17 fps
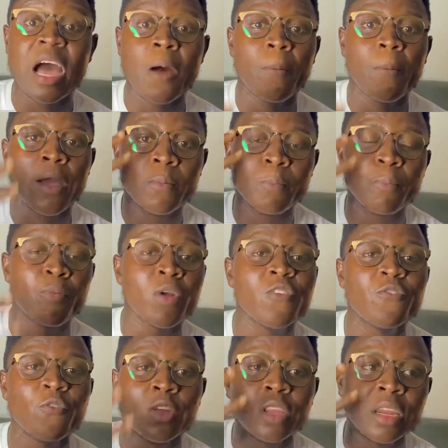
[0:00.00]
up and
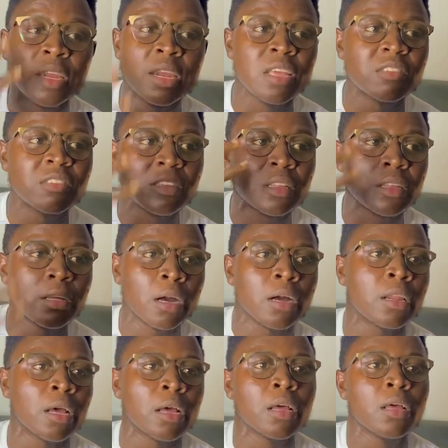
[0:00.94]
pray for the nation
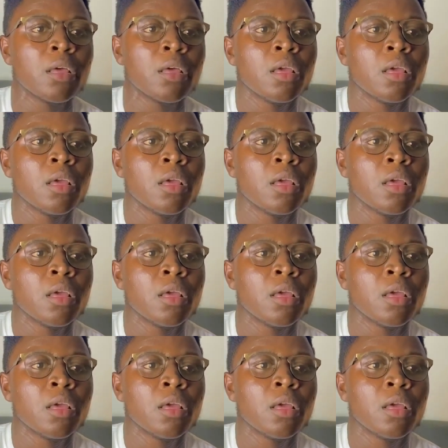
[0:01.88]
Ghana.